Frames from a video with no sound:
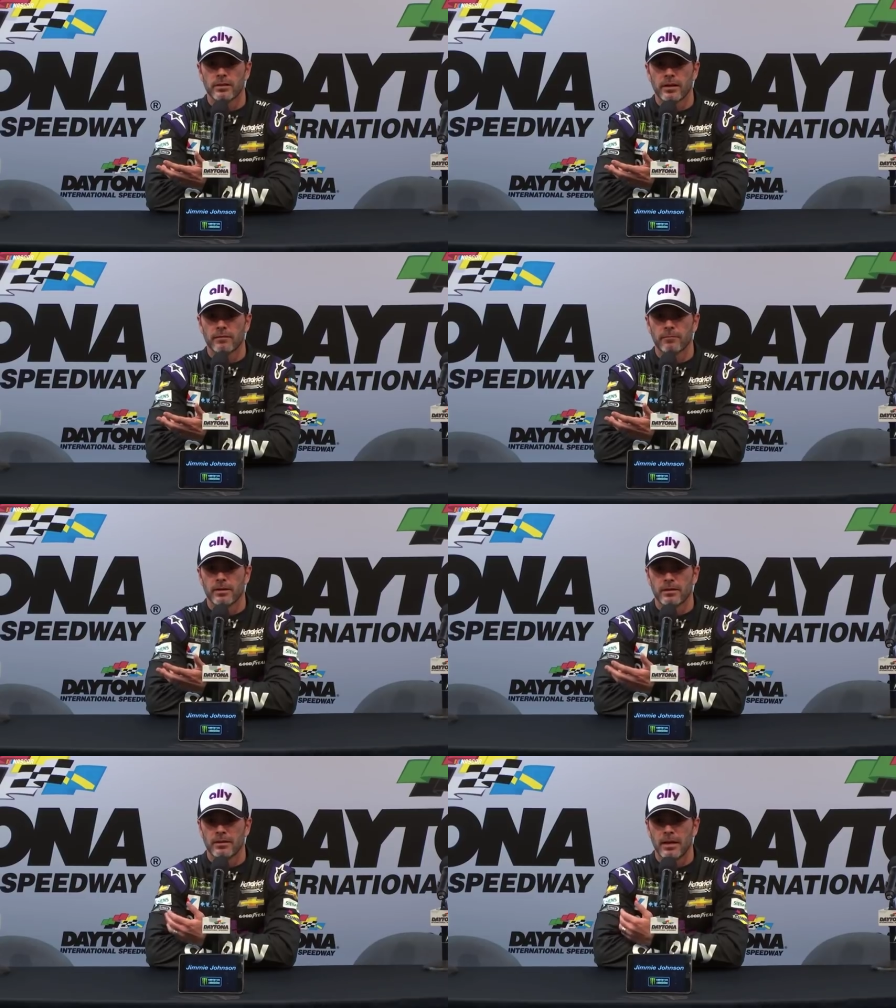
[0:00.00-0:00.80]
And I
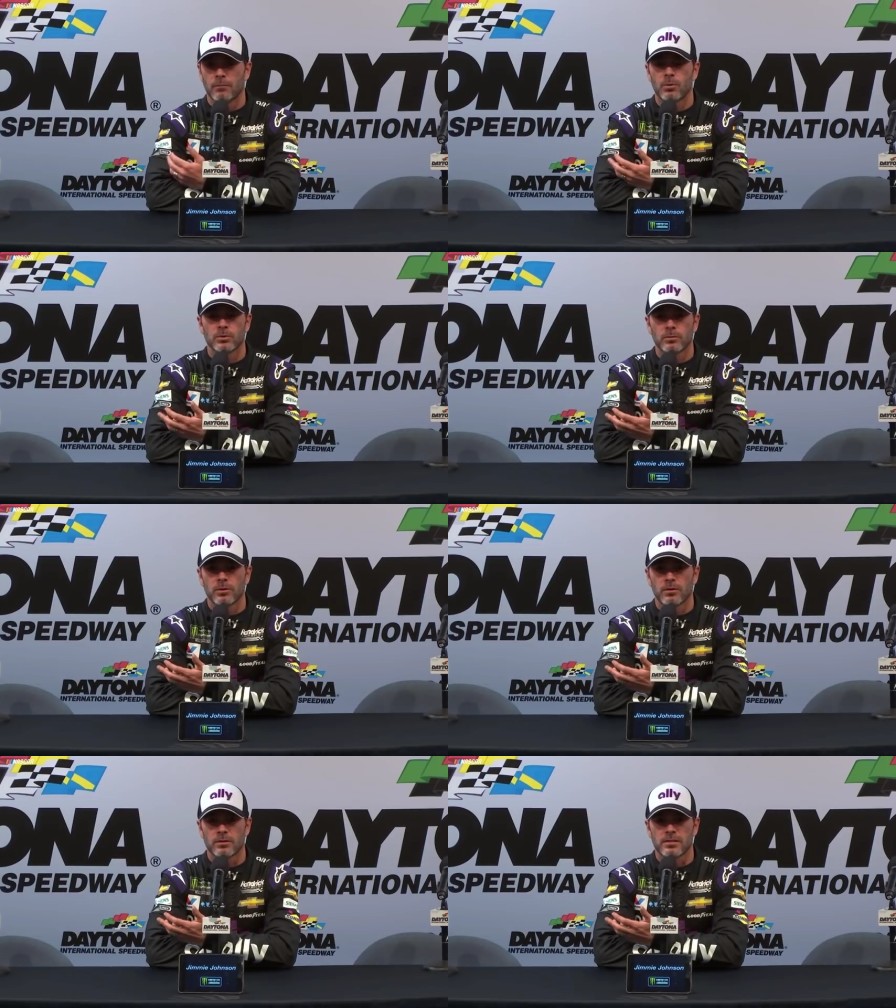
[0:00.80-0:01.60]
I pulled up
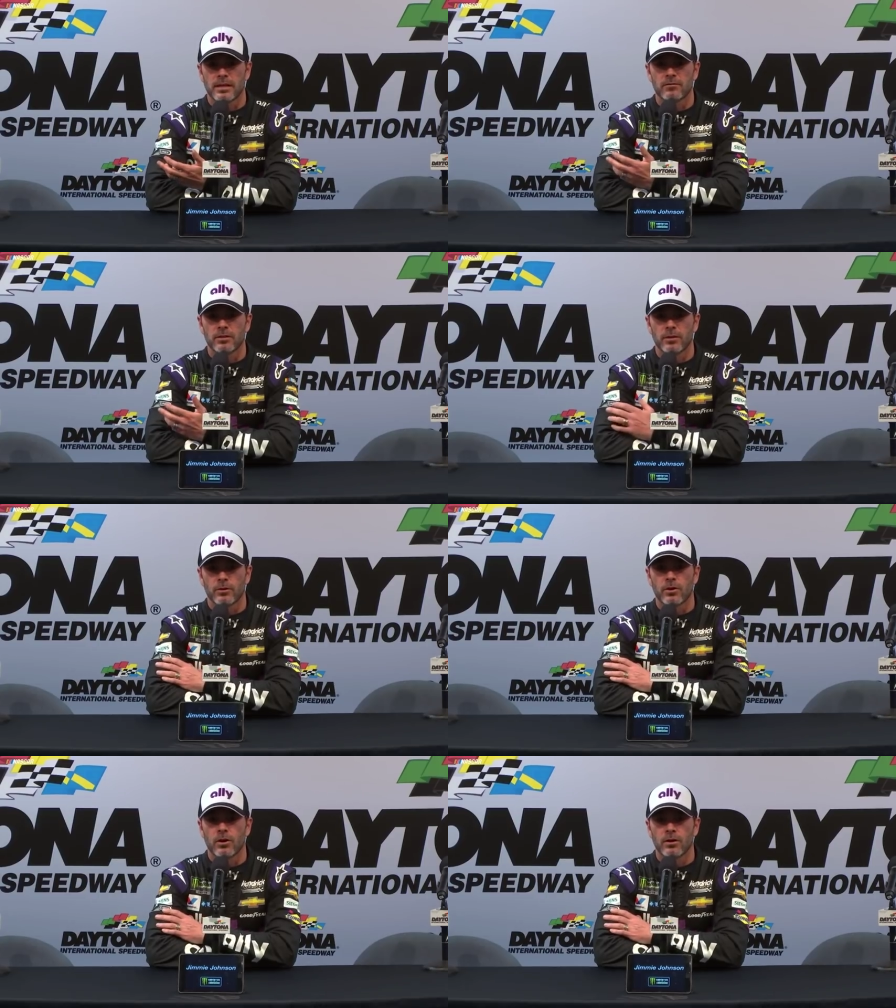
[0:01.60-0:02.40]
alongside of
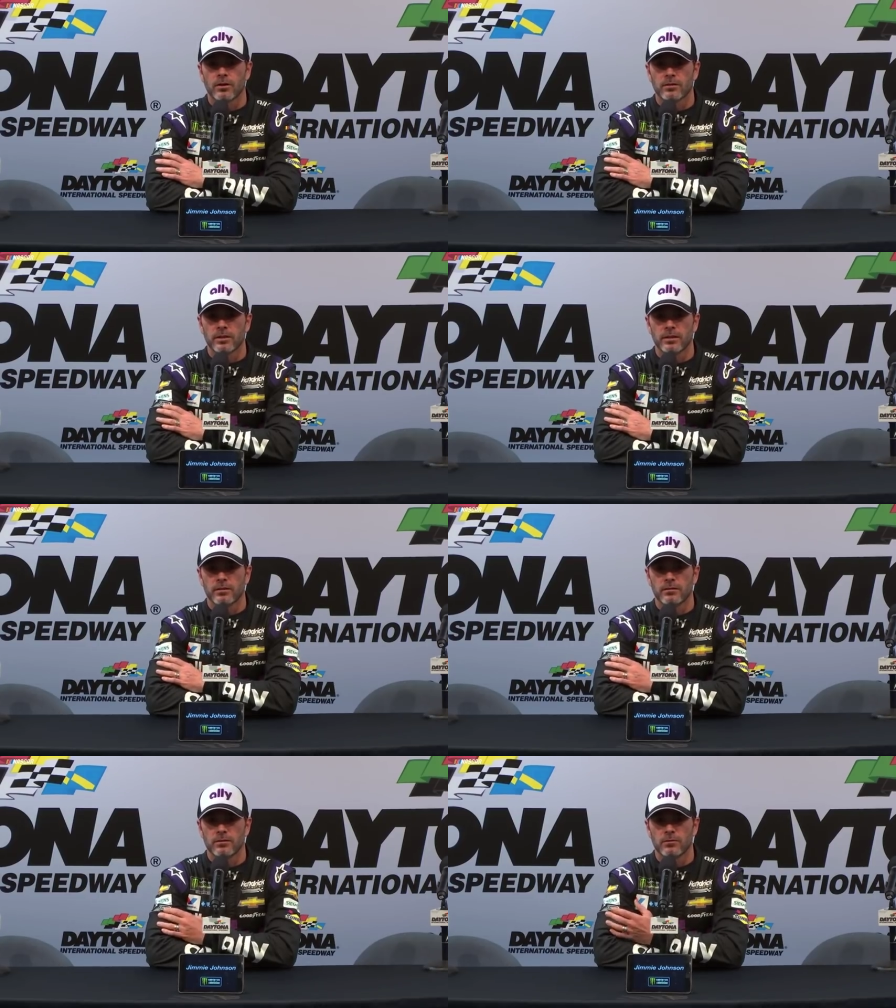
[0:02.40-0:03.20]
another car
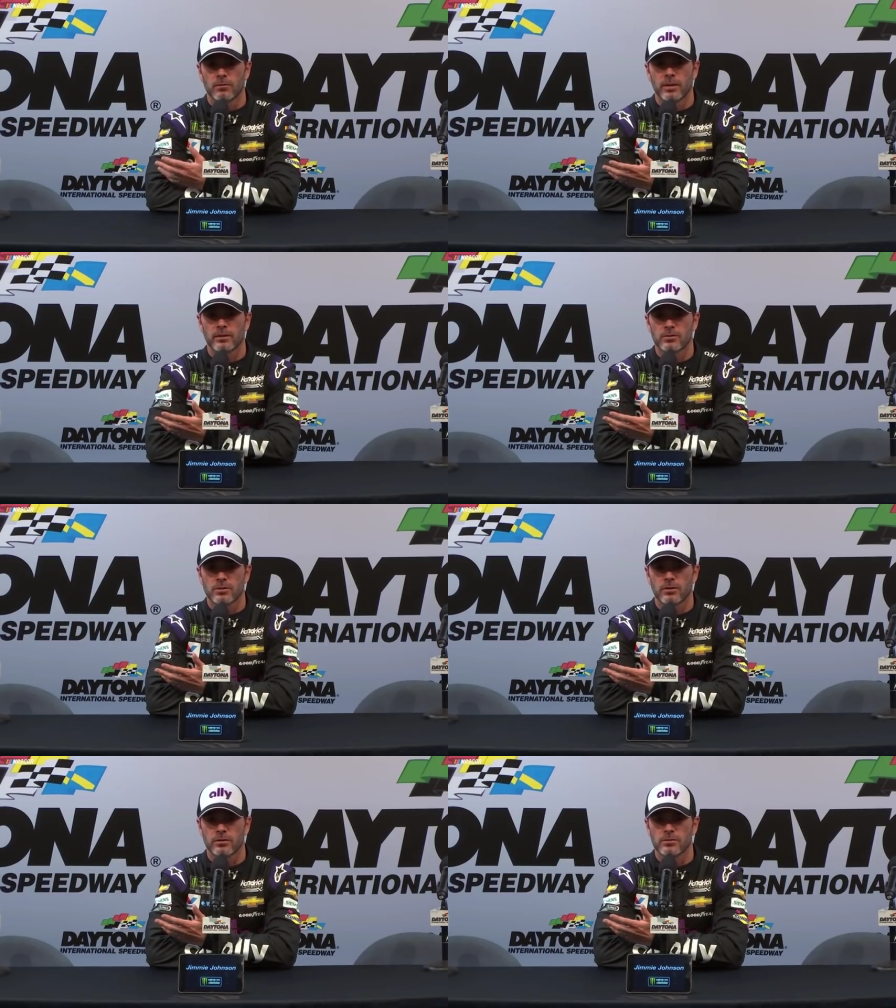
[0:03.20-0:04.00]
and a, a wreck
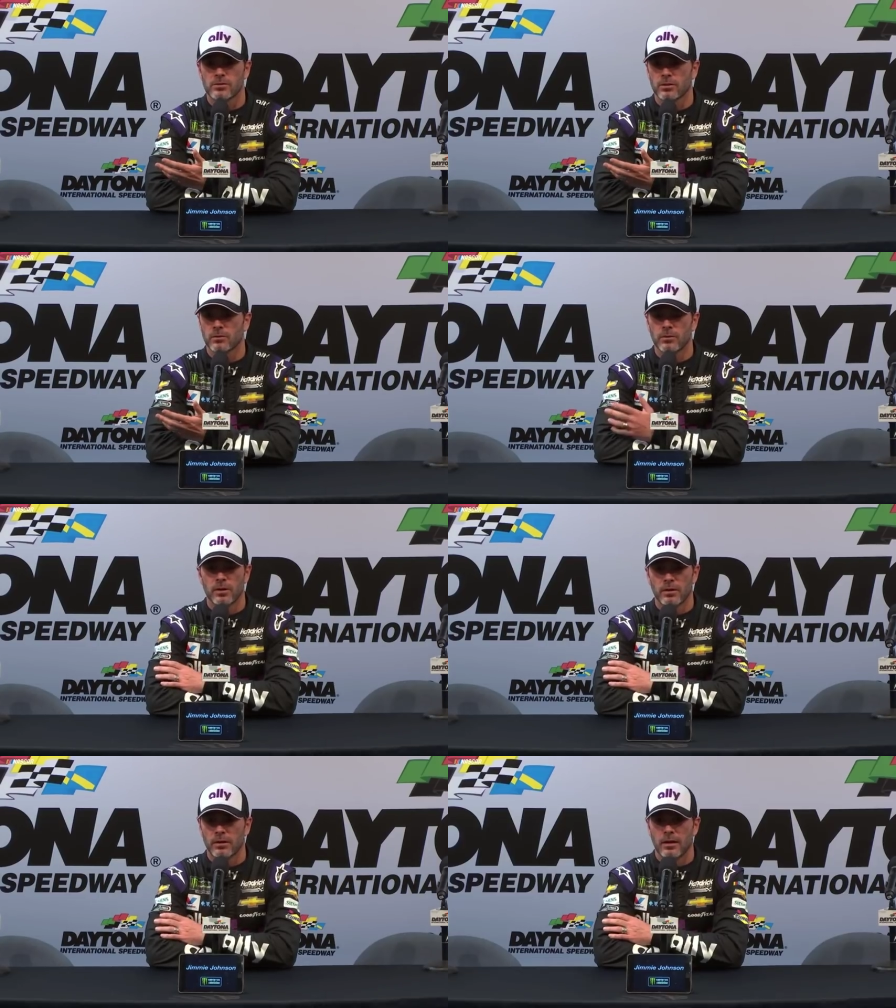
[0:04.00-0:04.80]
started. So
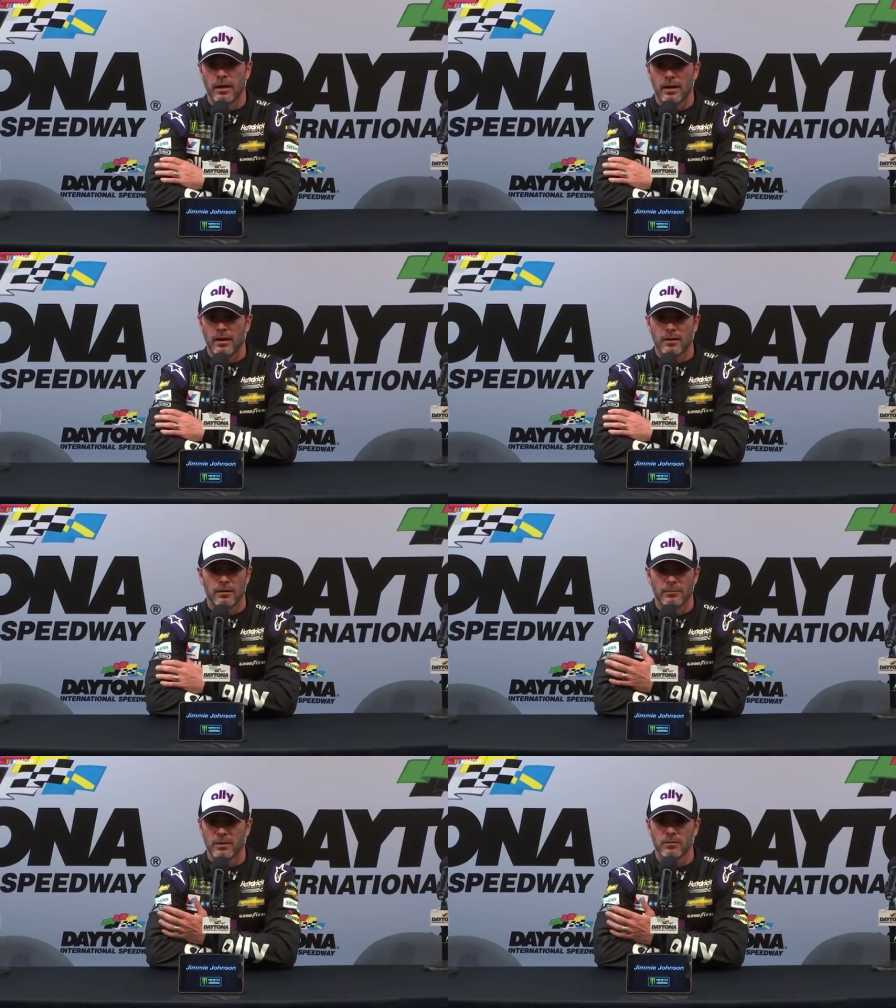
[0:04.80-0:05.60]

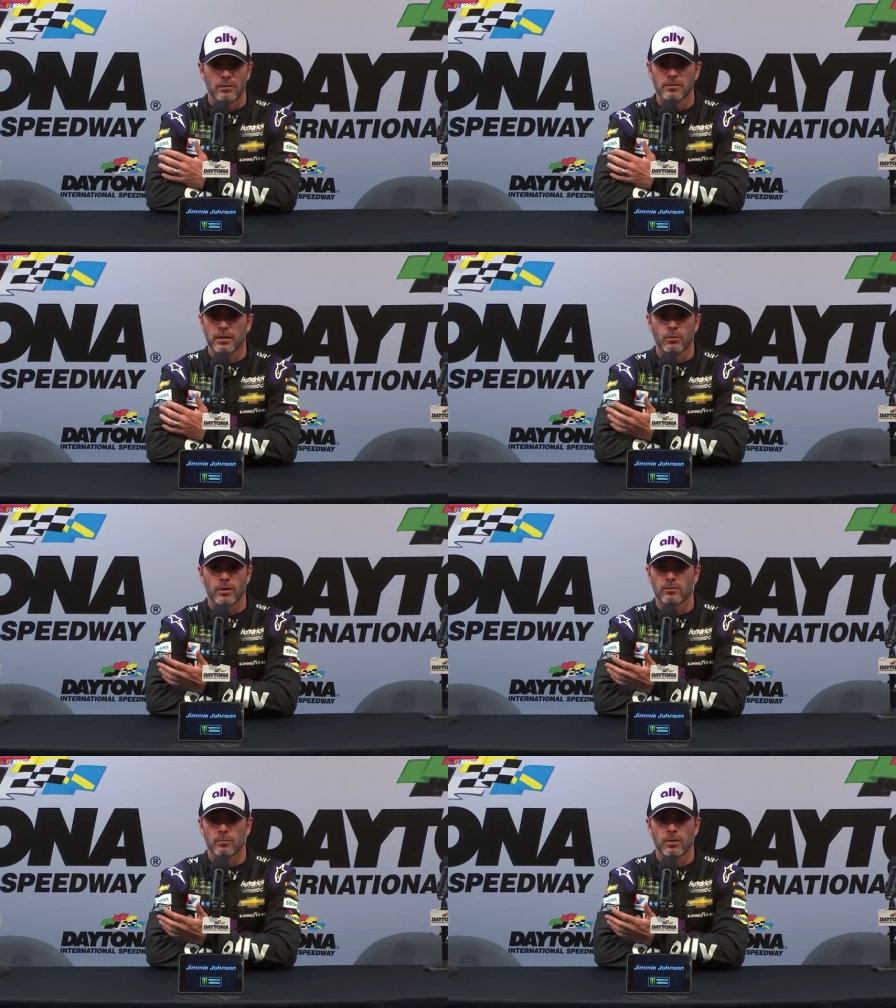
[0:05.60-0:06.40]
I mean I'll, I'll, take
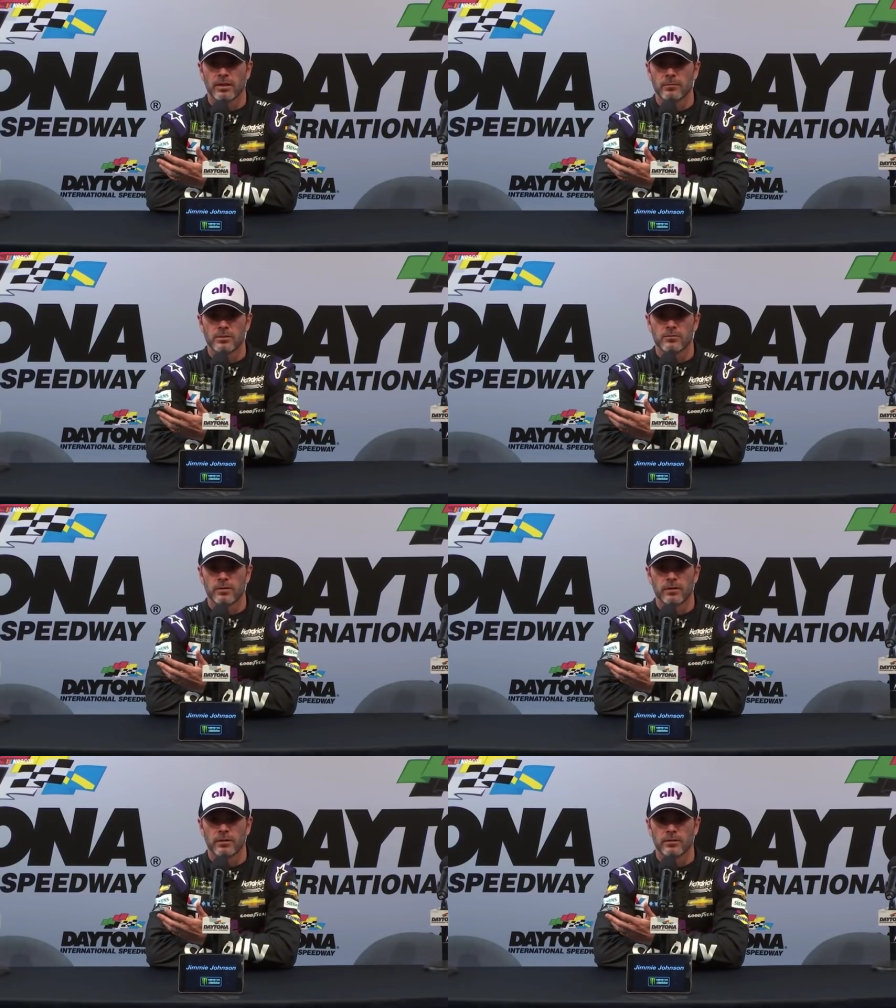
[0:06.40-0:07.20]
whatever blame is
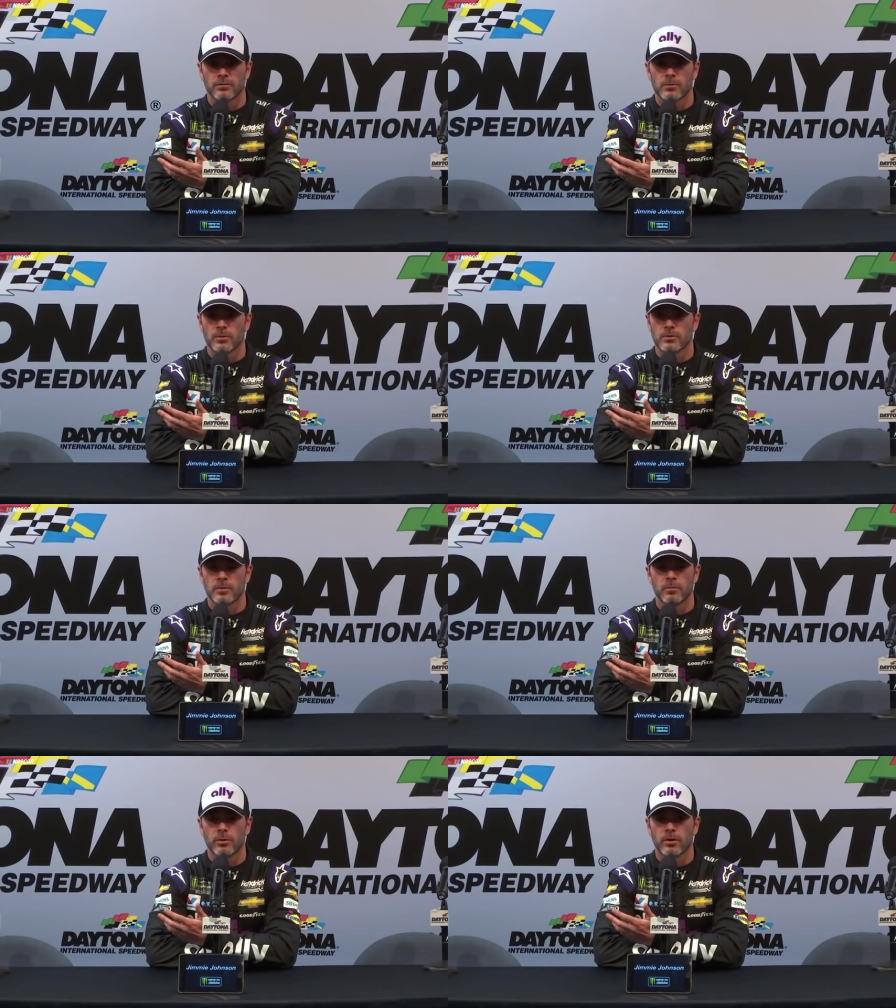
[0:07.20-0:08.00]
fairly supposed to
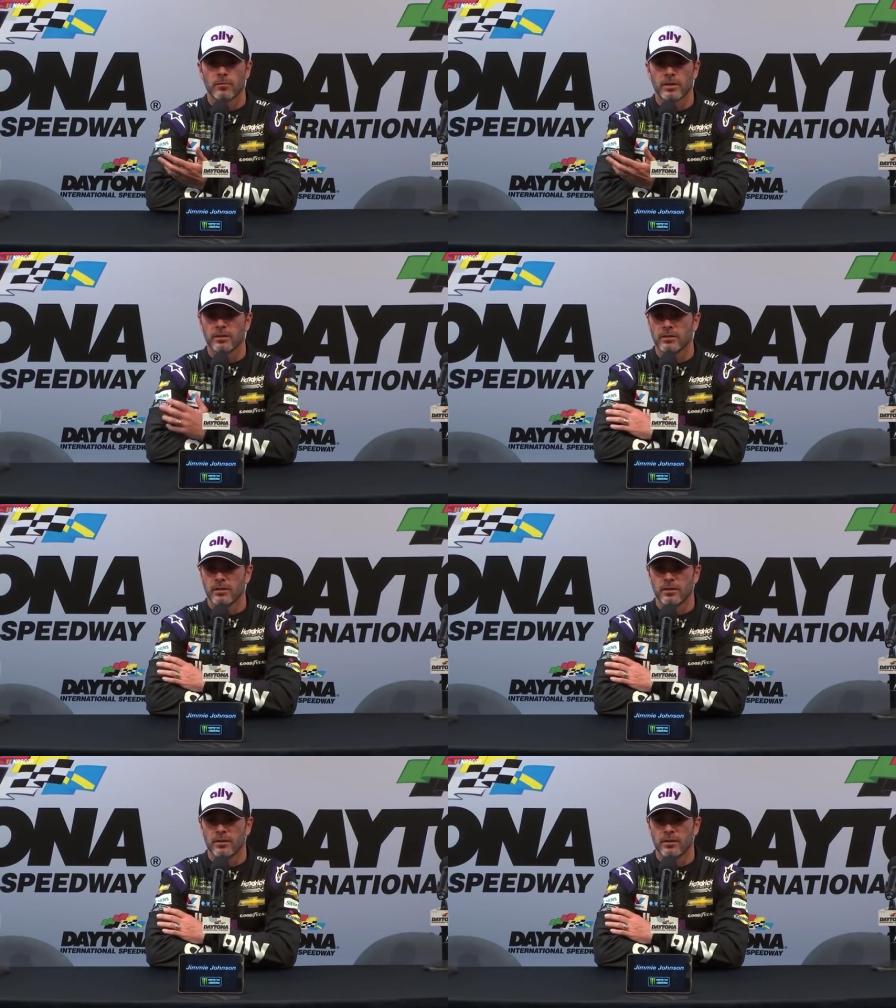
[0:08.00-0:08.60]
be put on me.